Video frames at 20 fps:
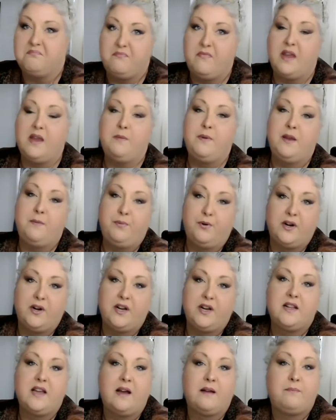Maybe
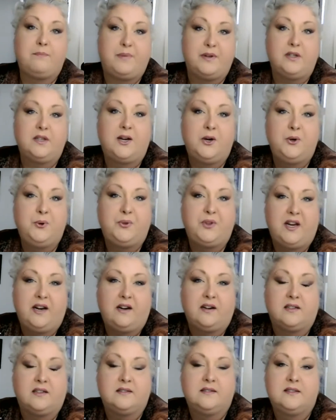putting that bill out
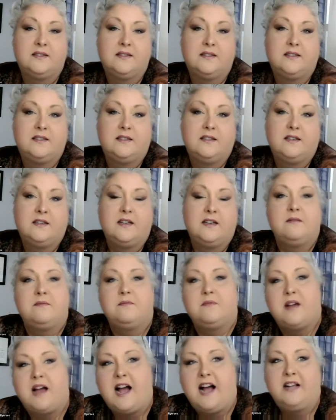there,
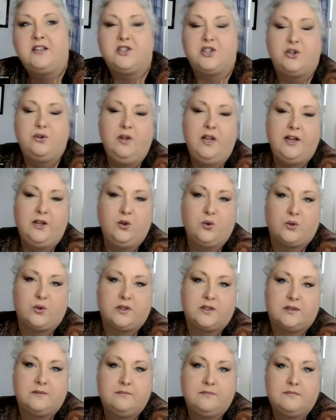ask your
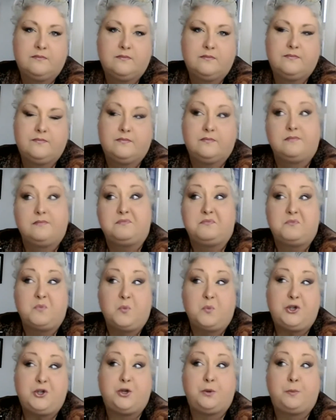landlord,
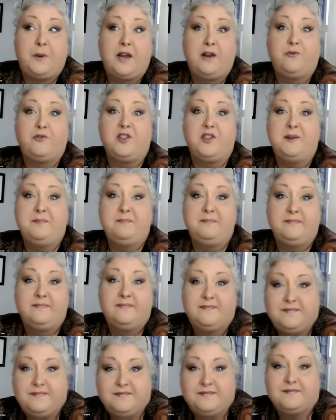would you pay for them?
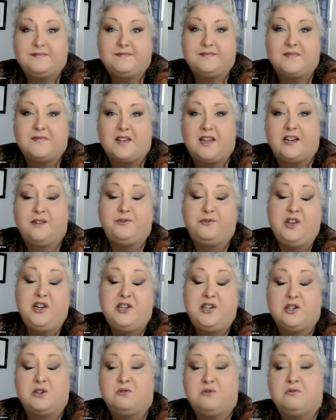And if
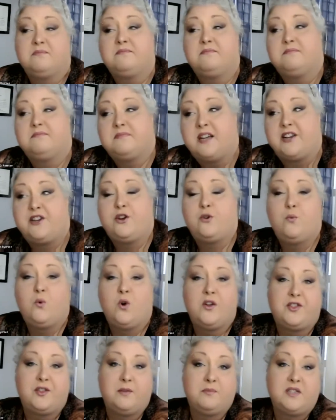they don't, and you
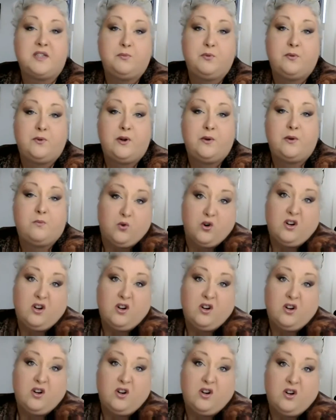want them to
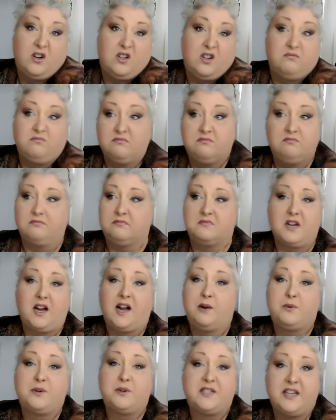work,
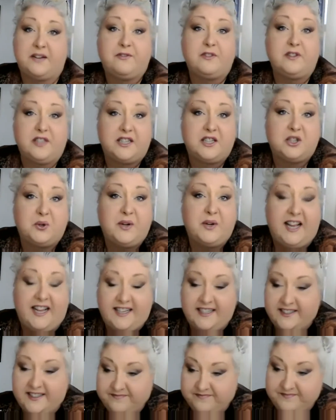I would definitely go
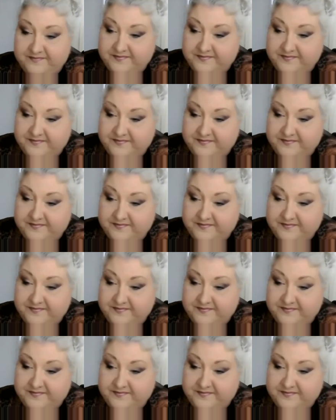ahead.